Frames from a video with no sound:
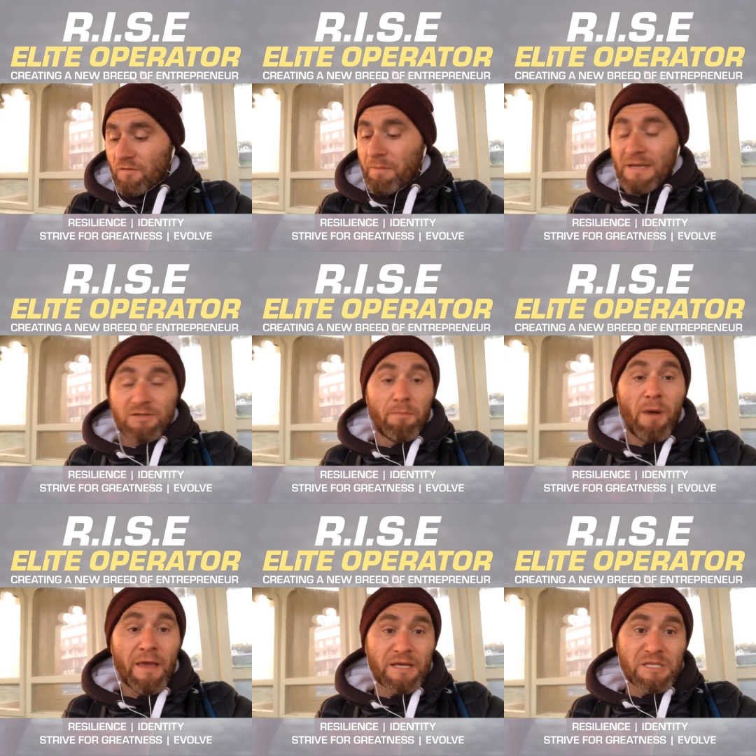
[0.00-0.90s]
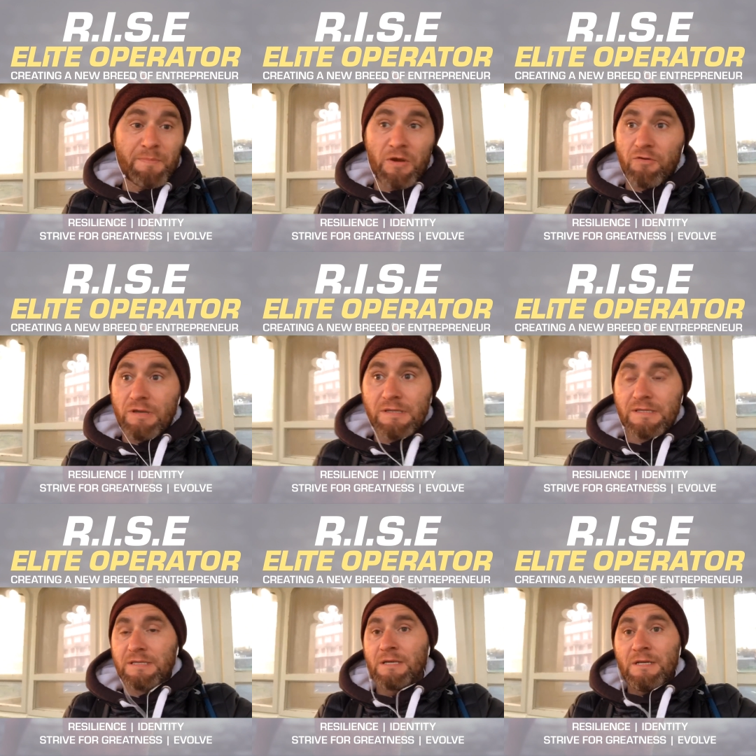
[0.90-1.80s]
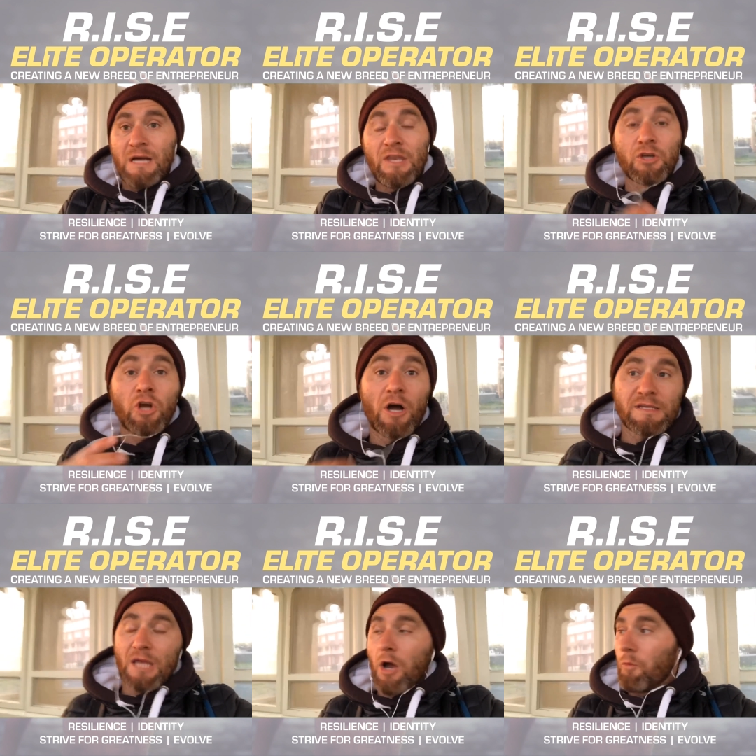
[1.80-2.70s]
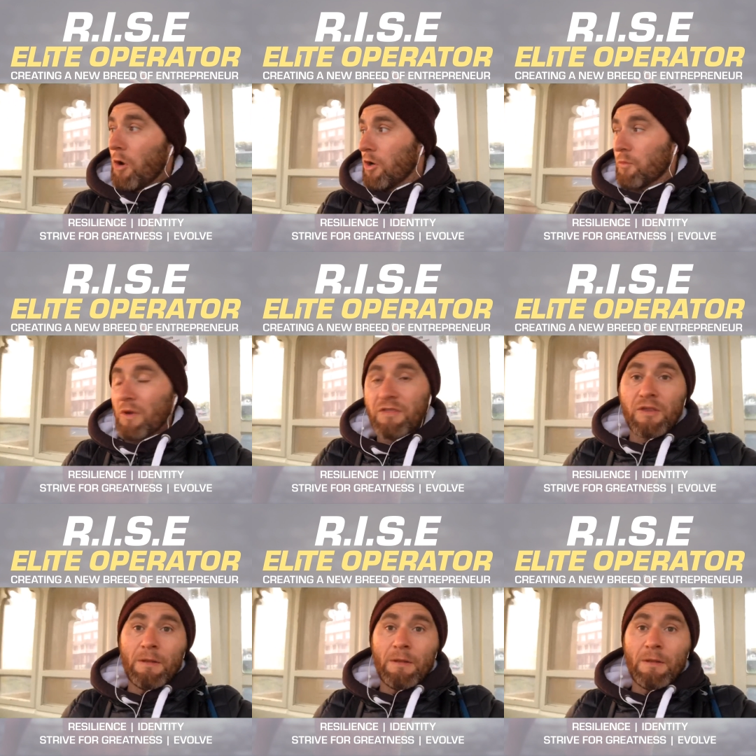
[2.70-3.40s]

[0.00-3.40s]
based on my experience and the guys that I work with